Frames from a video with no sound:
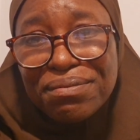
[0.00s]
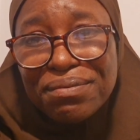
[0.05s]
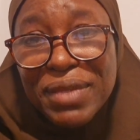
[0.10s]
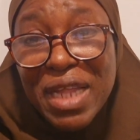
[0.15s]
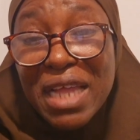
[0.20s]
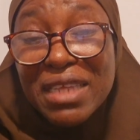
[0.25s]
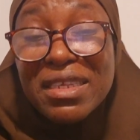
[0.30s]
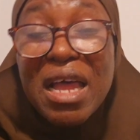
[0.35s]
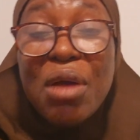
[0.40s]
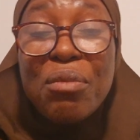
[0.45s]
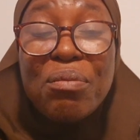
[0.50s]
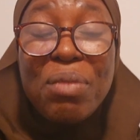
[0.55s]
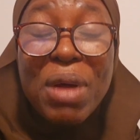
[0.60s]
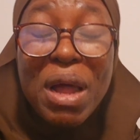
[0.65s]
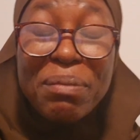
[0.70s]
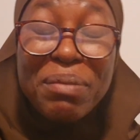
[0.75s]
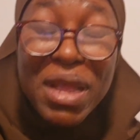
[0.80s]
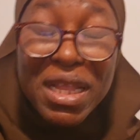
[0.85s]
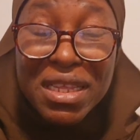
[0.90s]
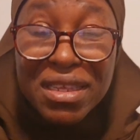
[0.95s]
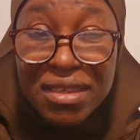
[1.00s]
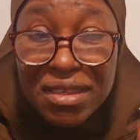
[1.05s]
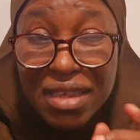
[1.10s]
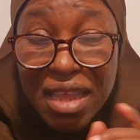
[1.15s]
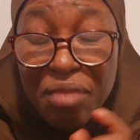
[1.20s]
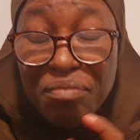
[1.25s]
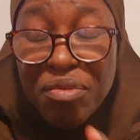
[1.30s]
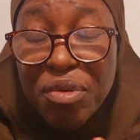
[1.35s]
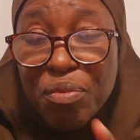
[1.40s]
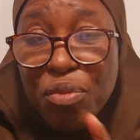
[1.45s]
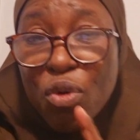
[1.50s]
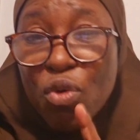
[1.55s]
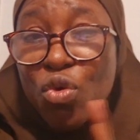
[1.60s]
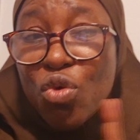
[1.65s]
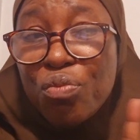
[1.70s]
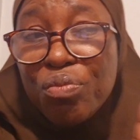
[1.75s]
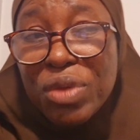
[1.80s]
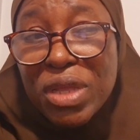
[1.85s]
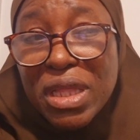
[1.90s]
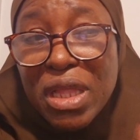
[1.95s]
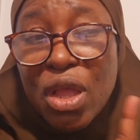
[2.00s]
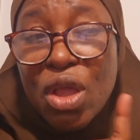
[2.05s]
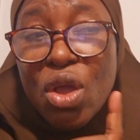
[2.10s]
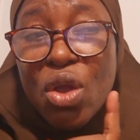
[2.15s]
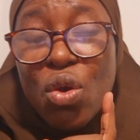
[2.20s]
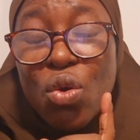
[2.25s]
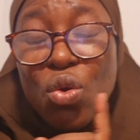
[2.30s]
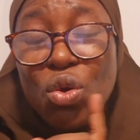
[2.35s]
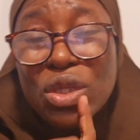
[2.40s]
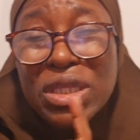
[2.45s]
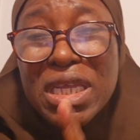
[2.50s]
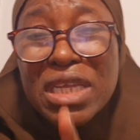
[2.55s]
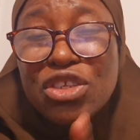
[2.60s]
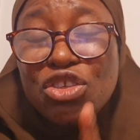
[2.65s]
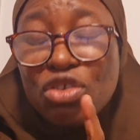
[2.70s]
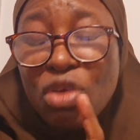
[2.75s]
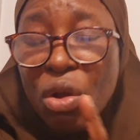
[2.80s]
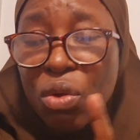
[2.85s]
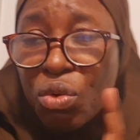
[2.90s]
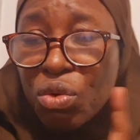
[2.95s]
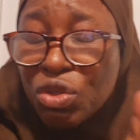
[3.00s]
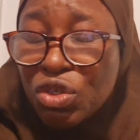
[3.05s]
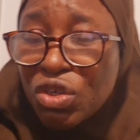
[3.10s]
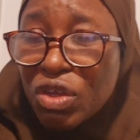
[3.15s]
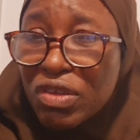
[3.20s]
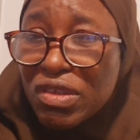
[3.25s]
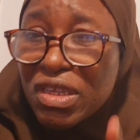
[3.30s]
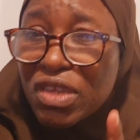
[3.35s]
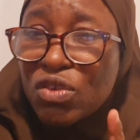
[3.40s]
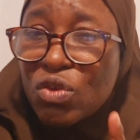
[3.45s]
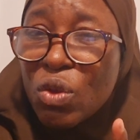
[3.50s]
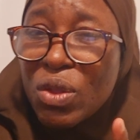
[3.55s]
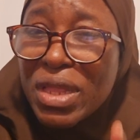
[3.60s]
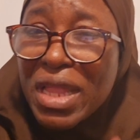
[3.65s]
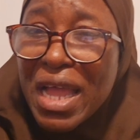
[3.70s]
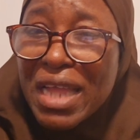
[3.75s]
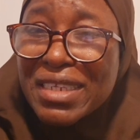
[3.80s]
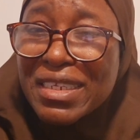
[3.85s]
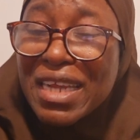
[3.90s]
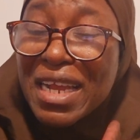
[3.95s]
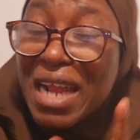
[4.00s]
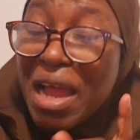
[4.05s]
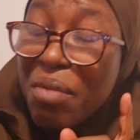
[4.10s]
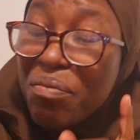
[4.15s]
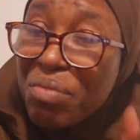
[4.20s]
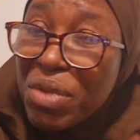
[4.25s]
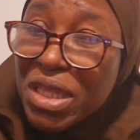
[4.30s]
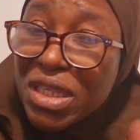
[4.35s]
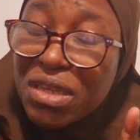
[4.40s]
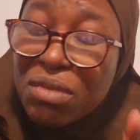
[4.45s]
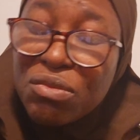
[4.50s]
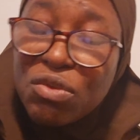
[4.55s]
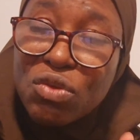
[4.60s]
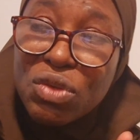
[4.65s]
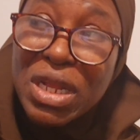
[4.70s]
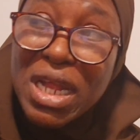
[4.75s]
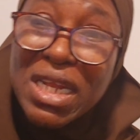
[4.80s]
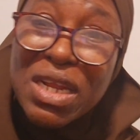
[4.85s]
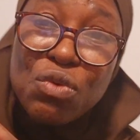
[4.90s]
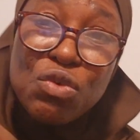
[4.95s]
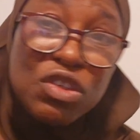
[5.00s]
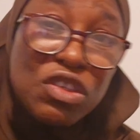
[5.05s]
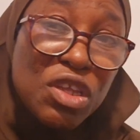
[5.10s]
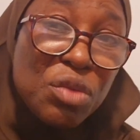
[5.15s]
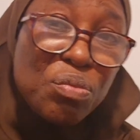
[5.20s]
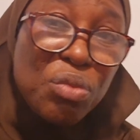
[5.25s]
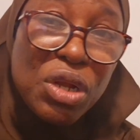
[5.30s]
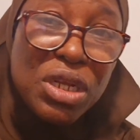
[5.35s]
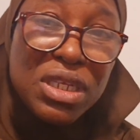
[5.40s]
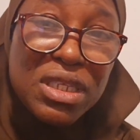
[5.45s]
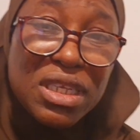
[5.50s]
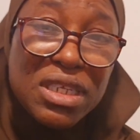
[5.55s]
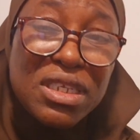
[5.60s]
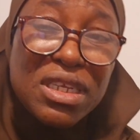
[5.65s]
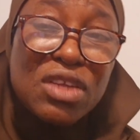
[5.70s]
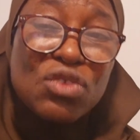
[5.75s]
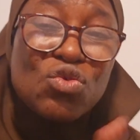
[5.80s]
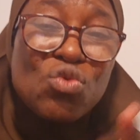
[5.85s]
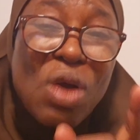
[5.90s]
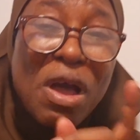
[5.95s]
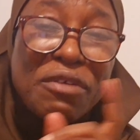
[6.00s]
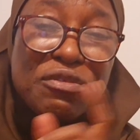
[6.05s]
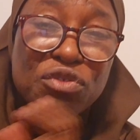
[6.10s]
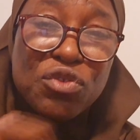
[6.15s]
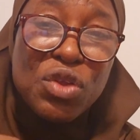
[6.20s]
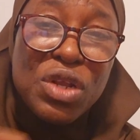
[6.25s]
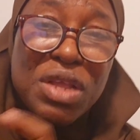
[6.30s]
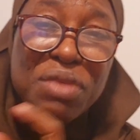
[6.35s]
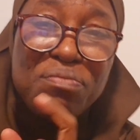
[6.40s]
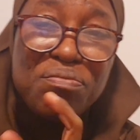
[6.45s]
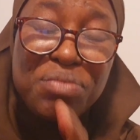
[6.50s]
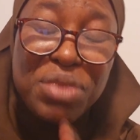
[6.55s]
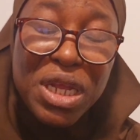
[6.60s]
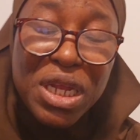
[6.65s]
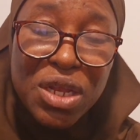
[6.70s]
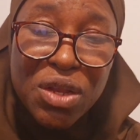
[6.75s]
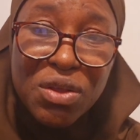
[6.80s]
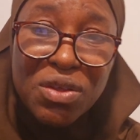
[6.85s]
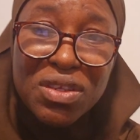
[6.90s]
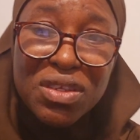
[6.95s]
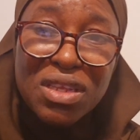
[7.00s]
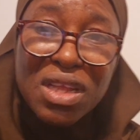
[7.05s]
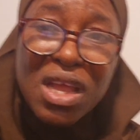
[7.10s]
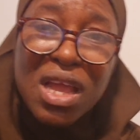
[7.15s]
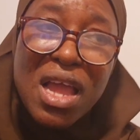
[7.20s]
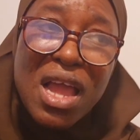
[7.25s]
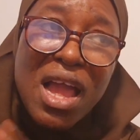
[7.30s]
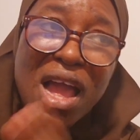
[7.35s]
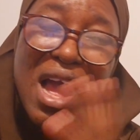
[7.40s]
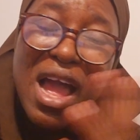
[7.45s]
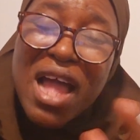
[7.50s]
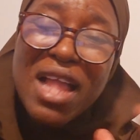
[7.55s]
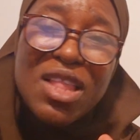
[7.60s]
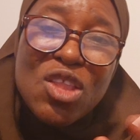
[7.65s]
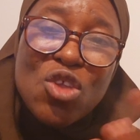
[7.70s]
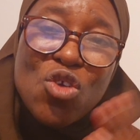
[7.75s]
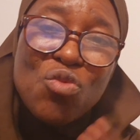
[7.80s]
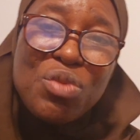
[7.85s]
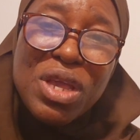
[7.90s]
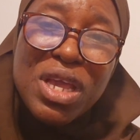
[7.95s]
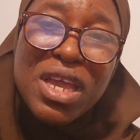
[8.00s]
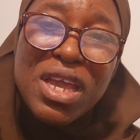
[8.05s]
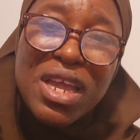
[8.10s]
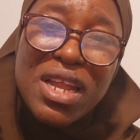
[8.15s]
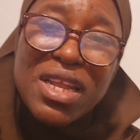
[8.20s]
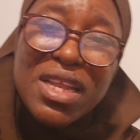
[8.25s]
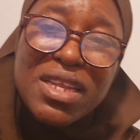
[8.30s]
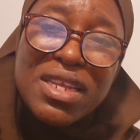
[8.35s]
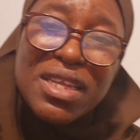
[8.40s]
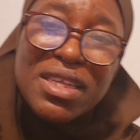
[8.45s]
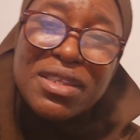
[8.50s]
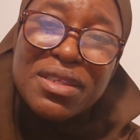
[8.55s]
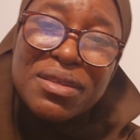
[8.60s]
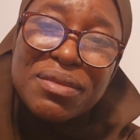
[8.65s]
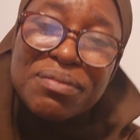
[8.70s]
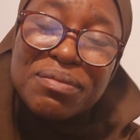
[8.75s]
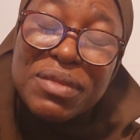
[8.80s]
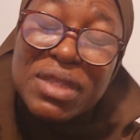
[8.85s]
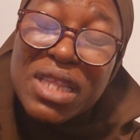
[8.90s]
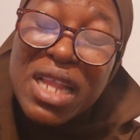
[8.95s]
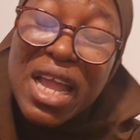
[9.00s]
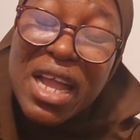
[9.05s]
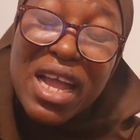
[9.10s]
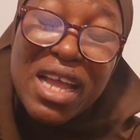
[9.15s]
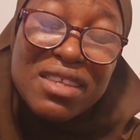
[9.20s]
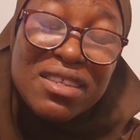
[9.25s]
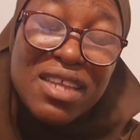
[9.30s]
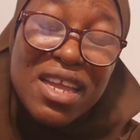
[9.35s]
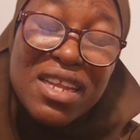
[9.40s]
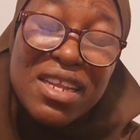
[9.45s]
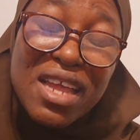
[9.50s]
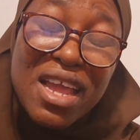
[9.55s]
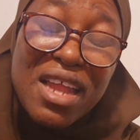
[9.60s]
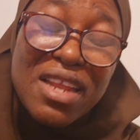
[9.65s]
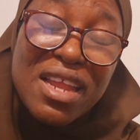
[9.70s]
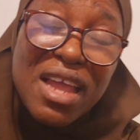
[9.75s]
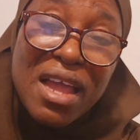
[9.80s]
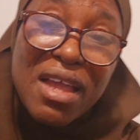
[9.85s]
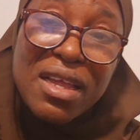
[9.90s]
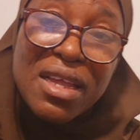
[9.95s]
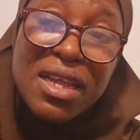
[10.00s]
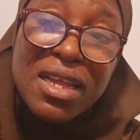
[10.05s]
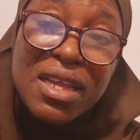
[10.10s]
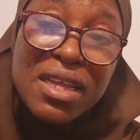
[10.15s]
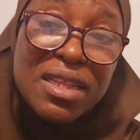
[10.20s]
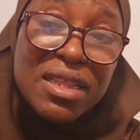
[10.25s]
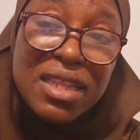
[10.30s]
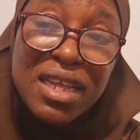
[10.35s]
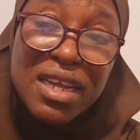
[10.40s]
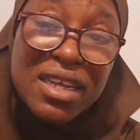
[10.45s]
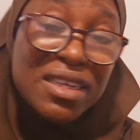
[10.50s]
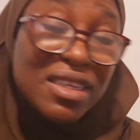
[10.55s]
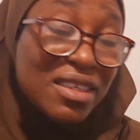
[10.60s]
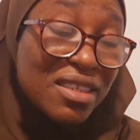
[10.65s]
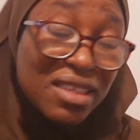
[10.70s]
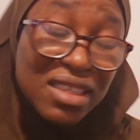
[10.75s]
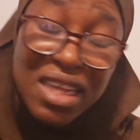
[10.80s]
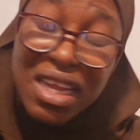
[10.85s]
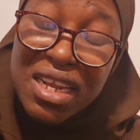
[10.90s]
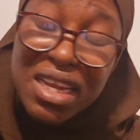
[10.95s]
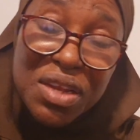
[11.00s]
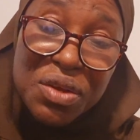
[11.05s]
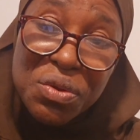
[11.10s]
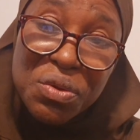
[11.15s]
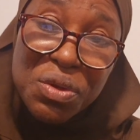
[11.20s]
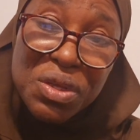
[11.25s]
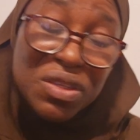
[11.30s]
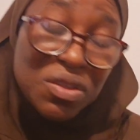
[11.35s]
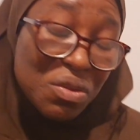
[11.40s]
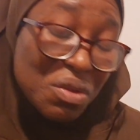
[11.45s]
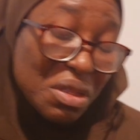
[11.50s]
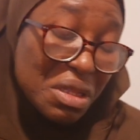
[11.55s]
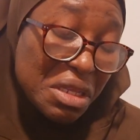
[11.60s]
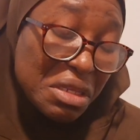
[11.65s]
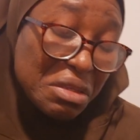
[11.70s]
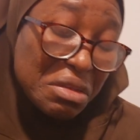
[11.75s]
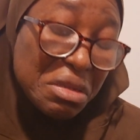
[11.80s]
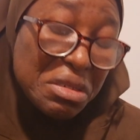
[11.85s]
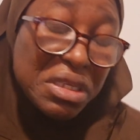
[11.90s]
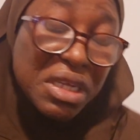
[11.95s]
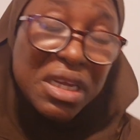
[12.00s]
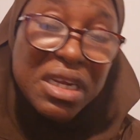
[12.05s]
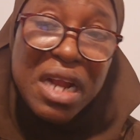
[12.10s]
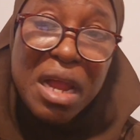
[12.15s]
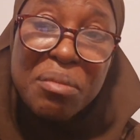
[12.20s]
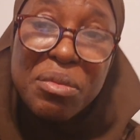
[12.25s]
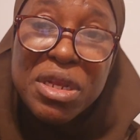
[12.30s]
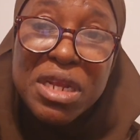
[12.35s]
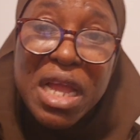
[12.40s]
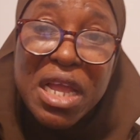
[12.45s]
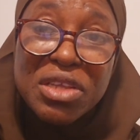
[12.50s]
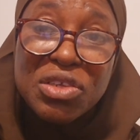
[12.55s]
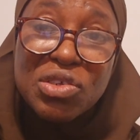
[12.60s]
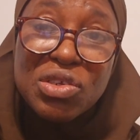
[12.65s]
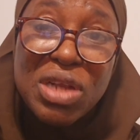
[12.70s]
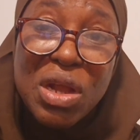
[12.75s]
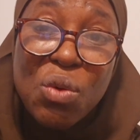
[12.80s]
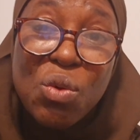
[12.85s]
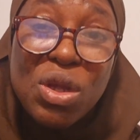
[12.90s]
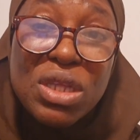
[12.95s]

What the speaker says: That's how bad. But the same people who did jungle justice on that child and beat him to death, they will see politicians who have stolen billions and they'll be hailing it. Like I said earlier, the stealing, it's not a crime in Nigeria.